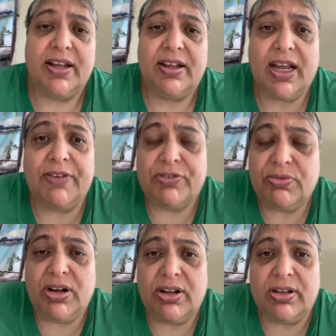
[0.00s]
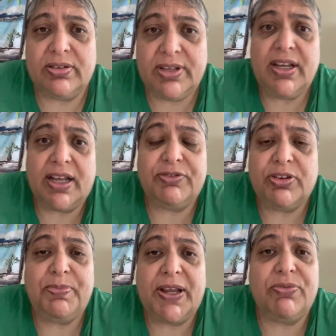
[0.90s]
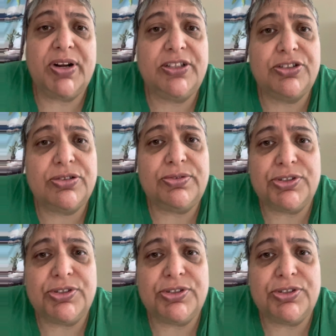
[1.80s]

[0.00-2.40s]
after all, they have to pay rent too,